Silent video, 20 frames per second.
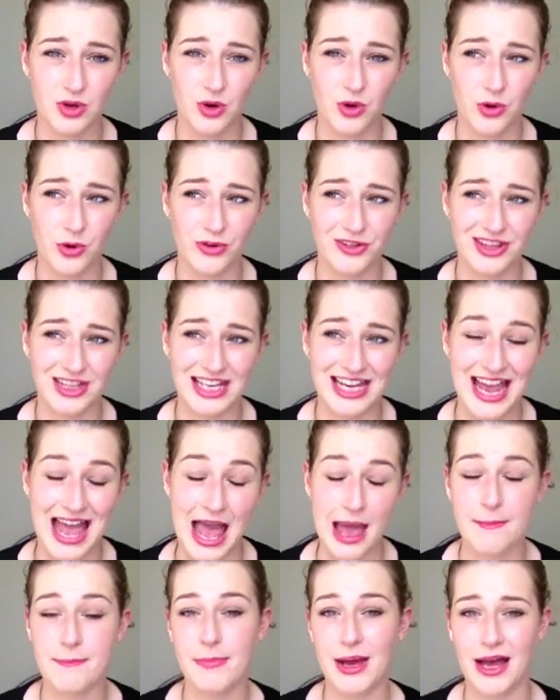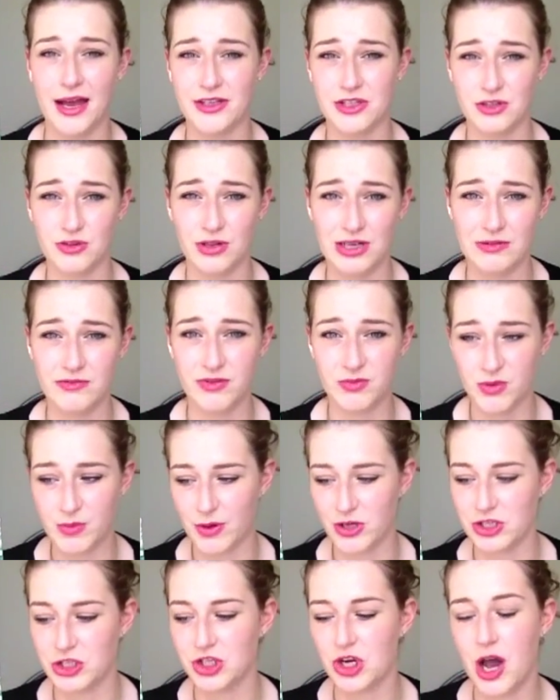or the hemp hand cream from the
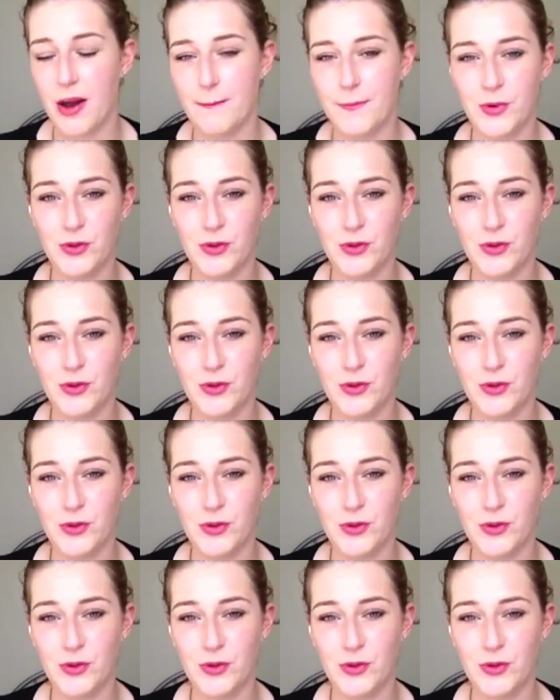body shop.